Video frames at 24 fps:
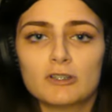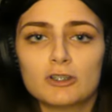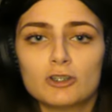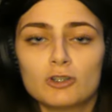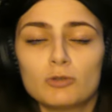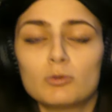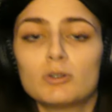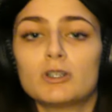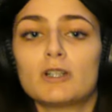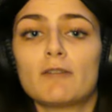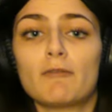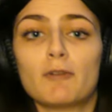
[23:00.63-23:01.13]

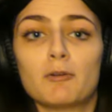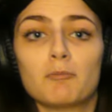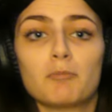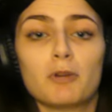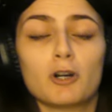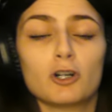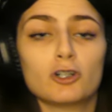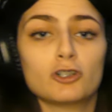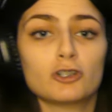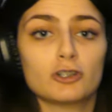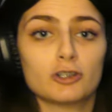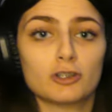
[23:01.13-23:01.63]
into a different
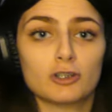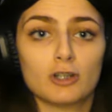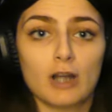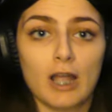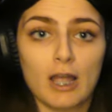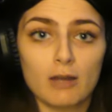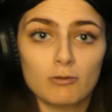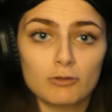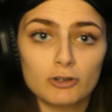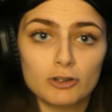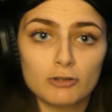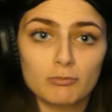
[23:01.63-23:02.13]
person.
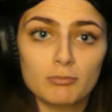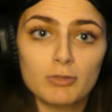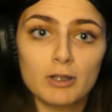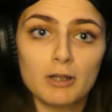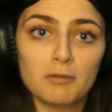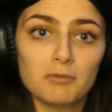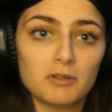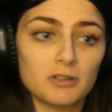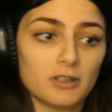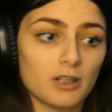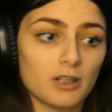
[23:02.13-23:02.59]
How would you be able to